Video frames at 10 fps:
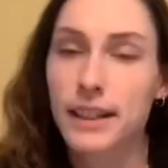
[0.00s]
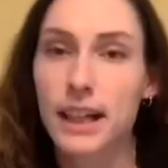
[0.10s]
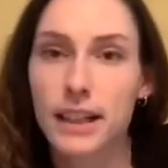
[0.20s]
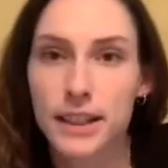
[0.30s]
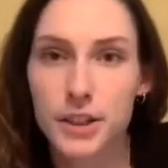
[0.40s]
The
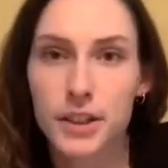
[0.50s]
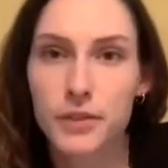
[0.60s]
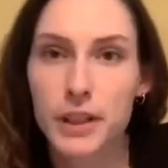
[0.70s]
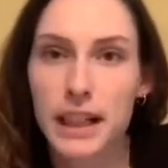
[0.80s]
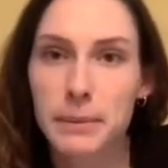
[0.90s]
audition
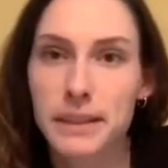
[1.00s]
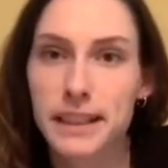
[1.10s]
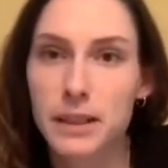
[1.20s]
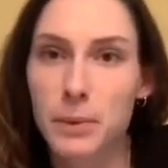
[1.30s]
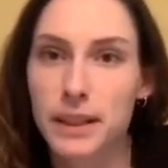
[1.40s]
for
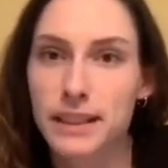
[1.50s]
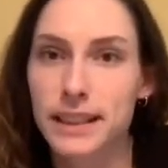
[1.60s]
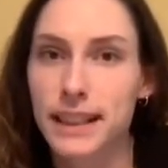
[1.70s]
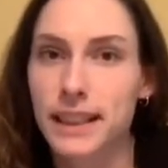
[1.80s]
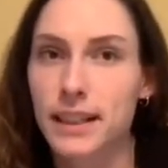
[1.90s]
ABT was
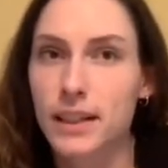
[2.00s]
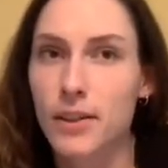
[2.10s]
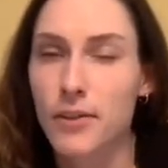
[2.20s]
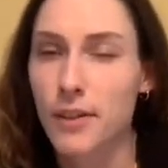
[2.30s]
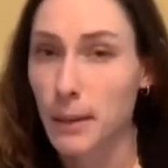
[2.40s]
in
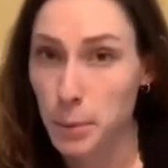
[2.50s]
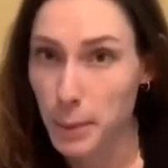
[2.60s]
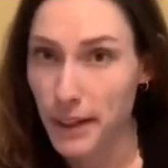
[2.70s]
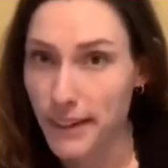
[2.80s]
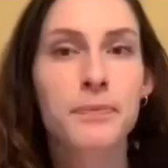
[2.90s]

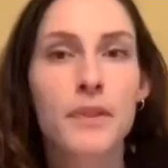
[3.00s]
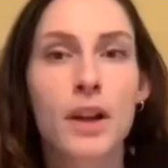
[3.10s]
February.